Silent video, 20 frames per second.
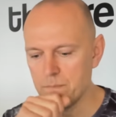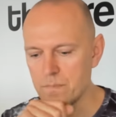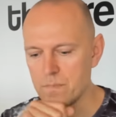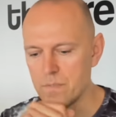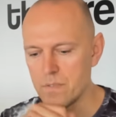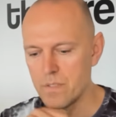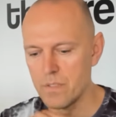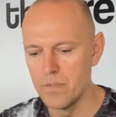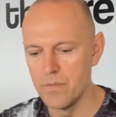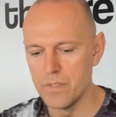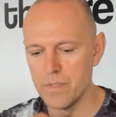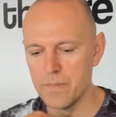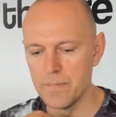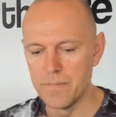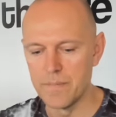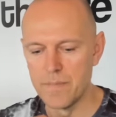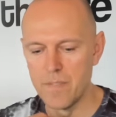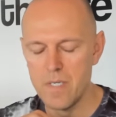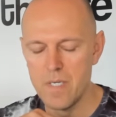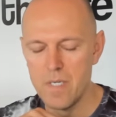excuse me,
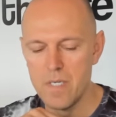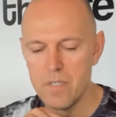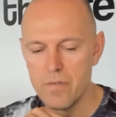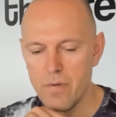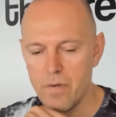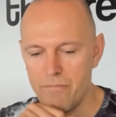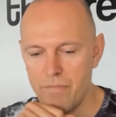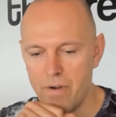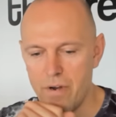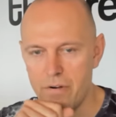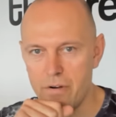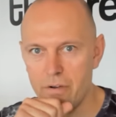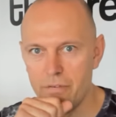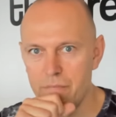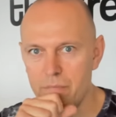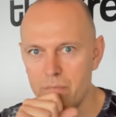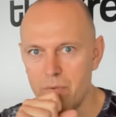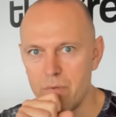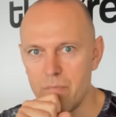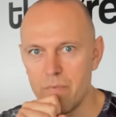very
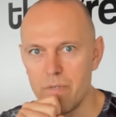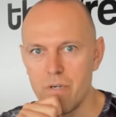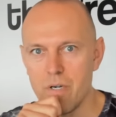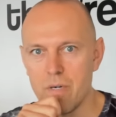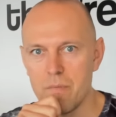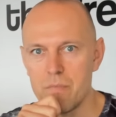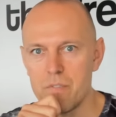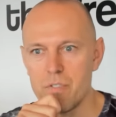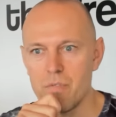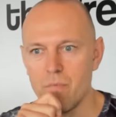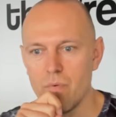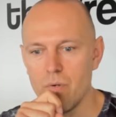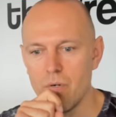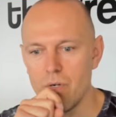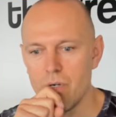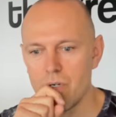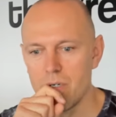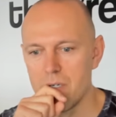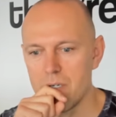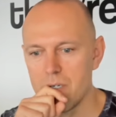often when we come to
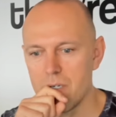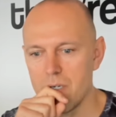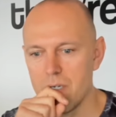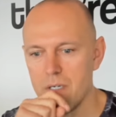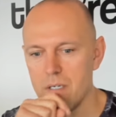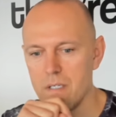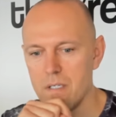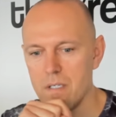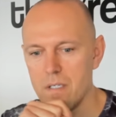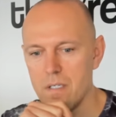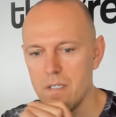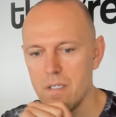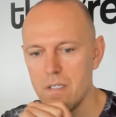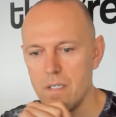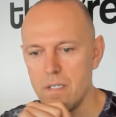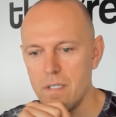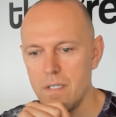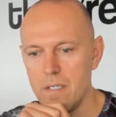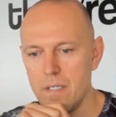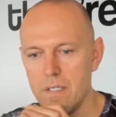work
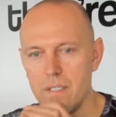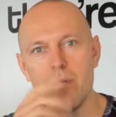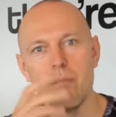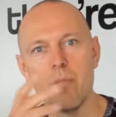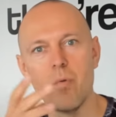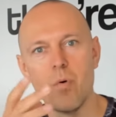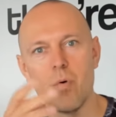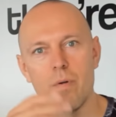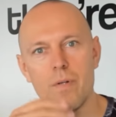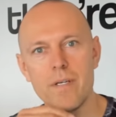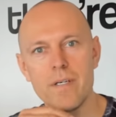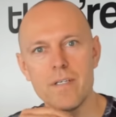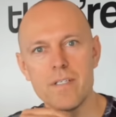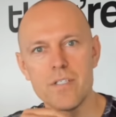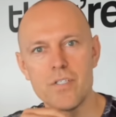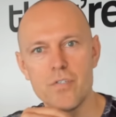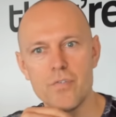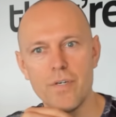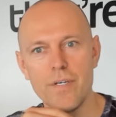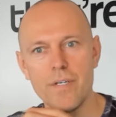in the morning as
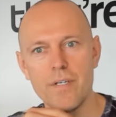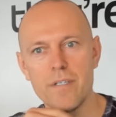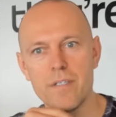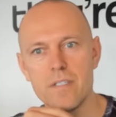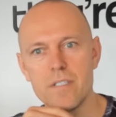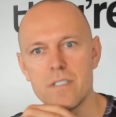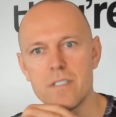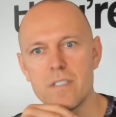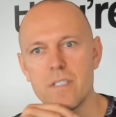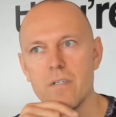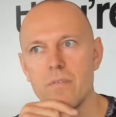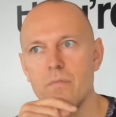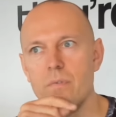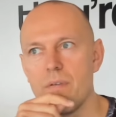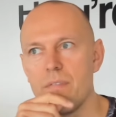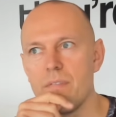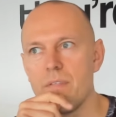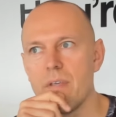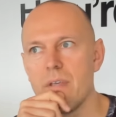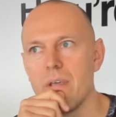traders, we're
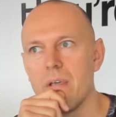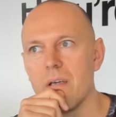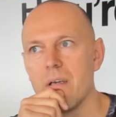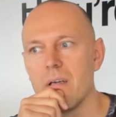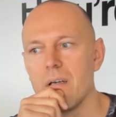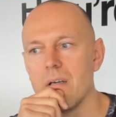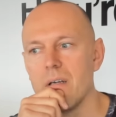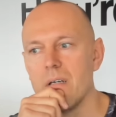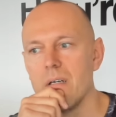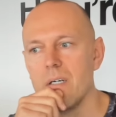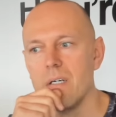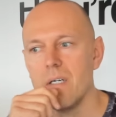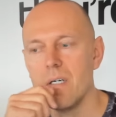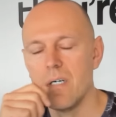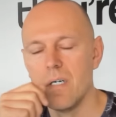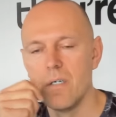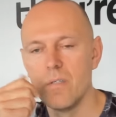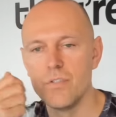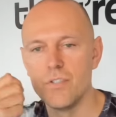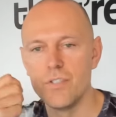thinking,
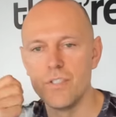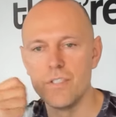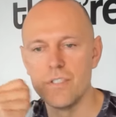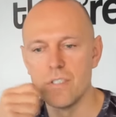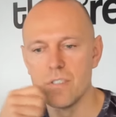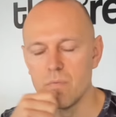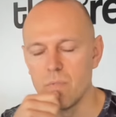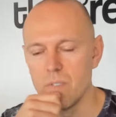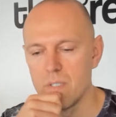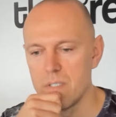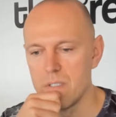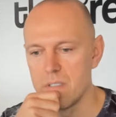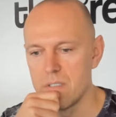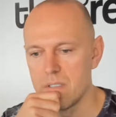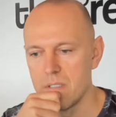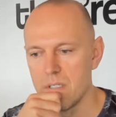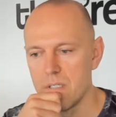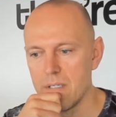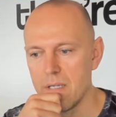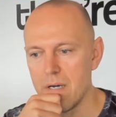oh Jesus, what is
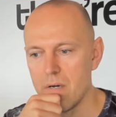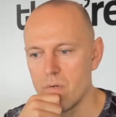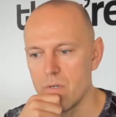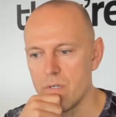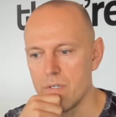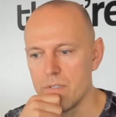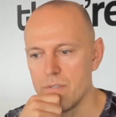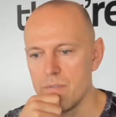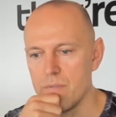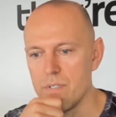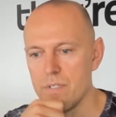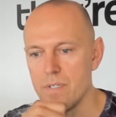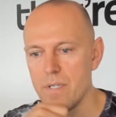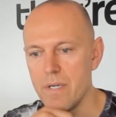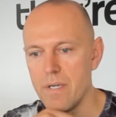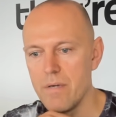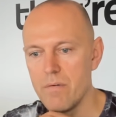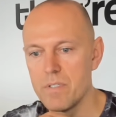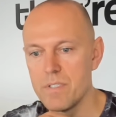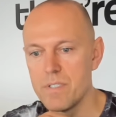the Dow going to do
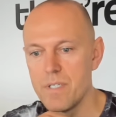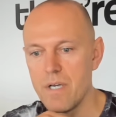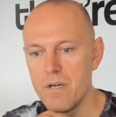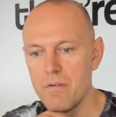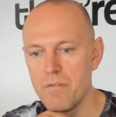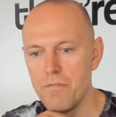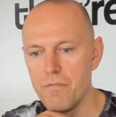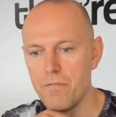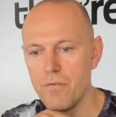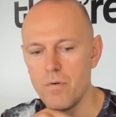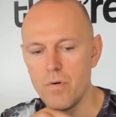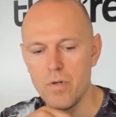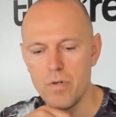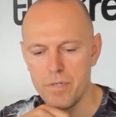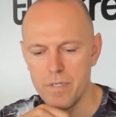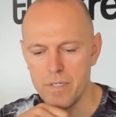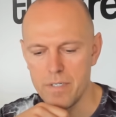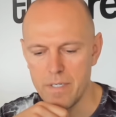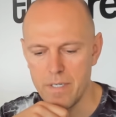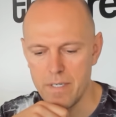today? It was down four
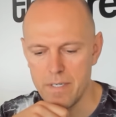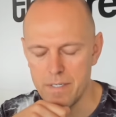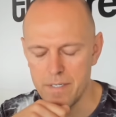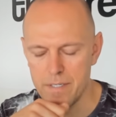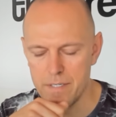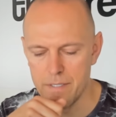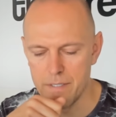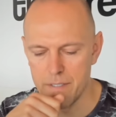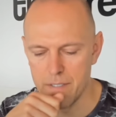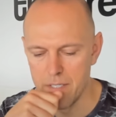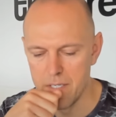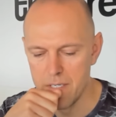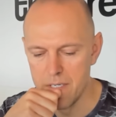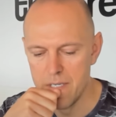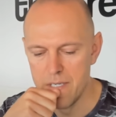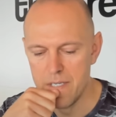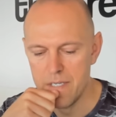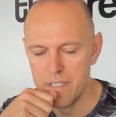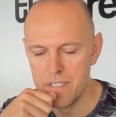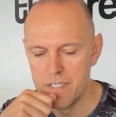hundred
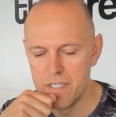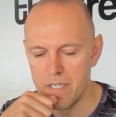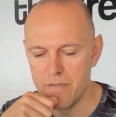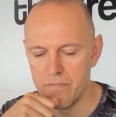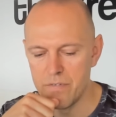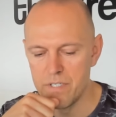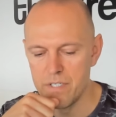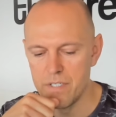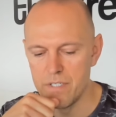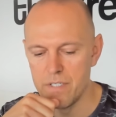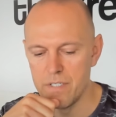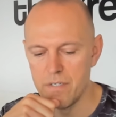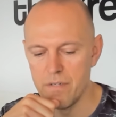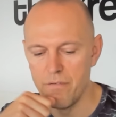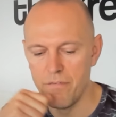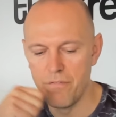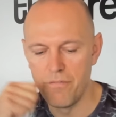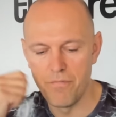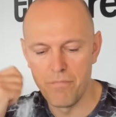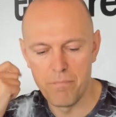seventy
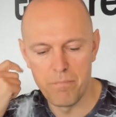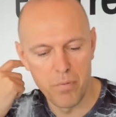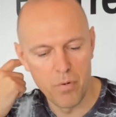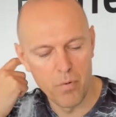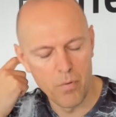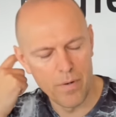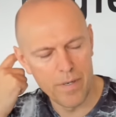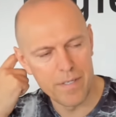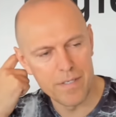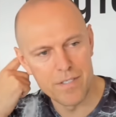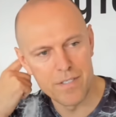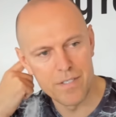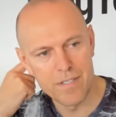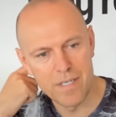points